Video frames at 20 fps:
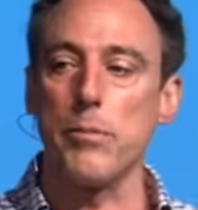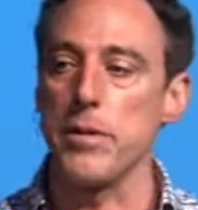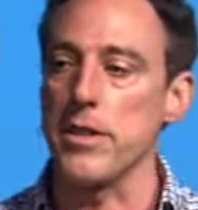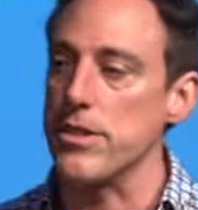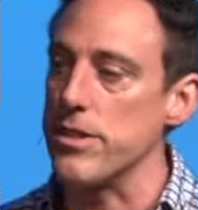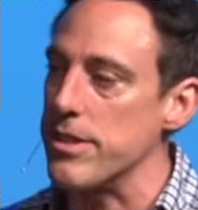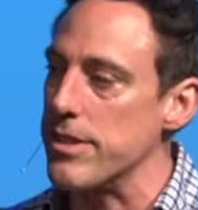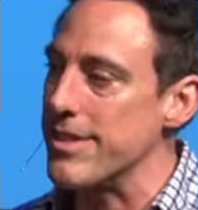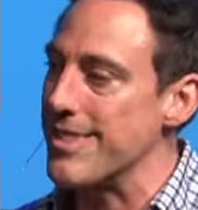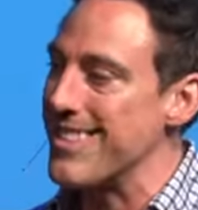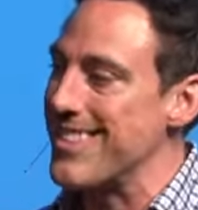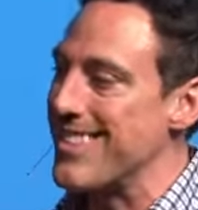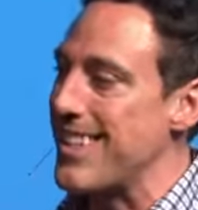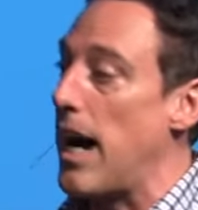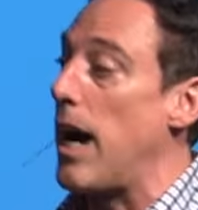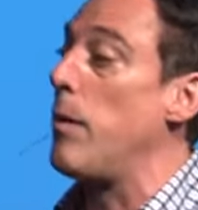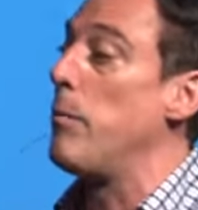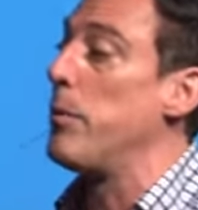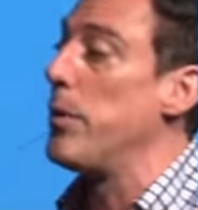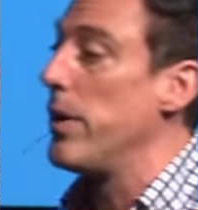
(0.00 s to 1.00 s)
but just
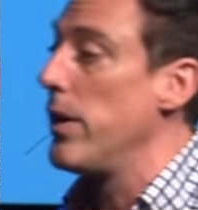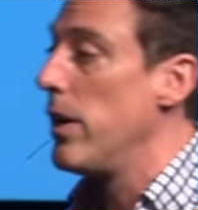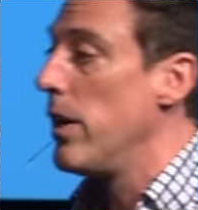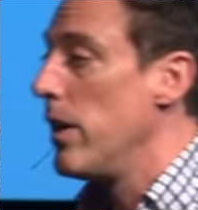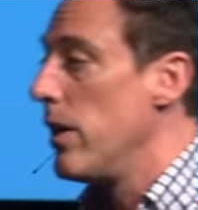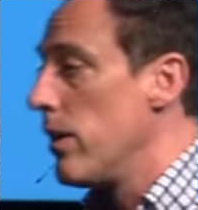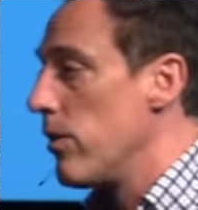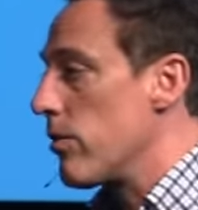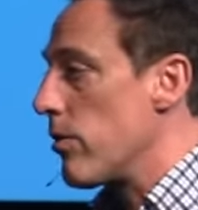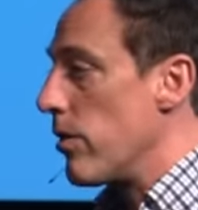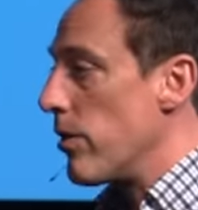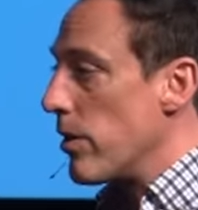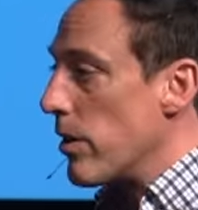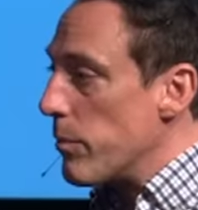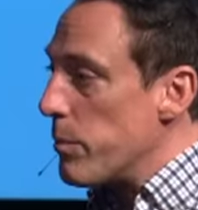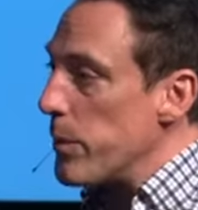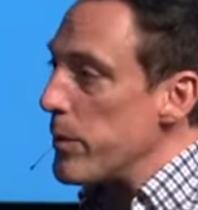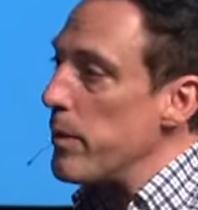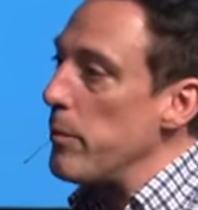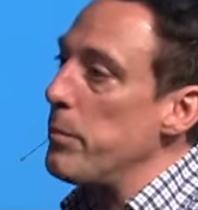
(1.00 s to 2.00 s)
stop. So you can
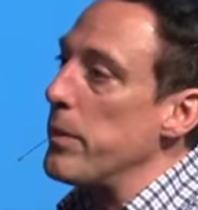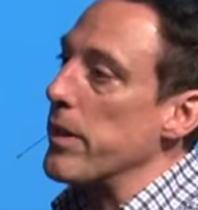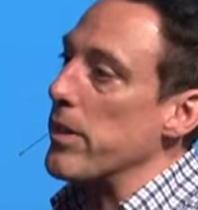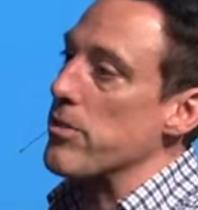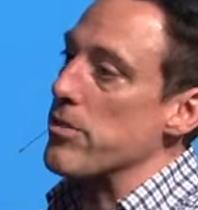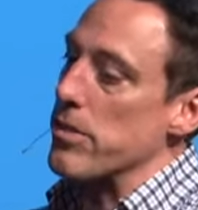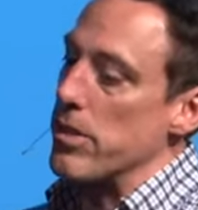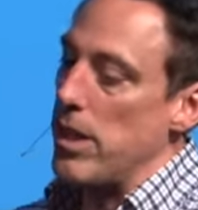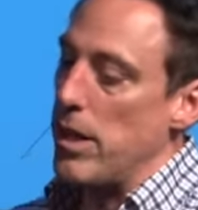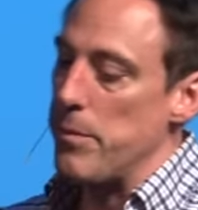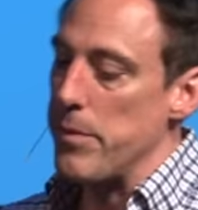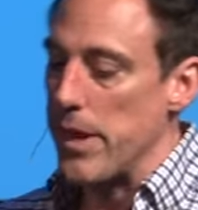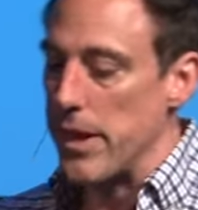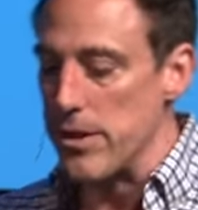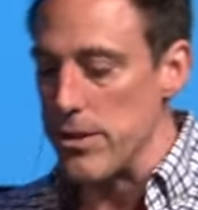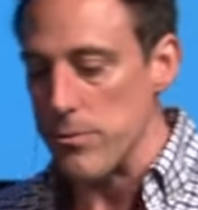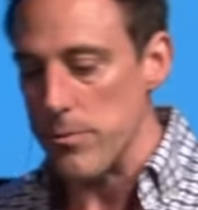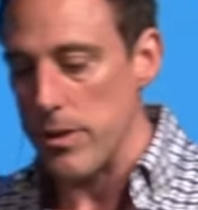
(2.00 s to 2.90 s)
put the picture up. And I just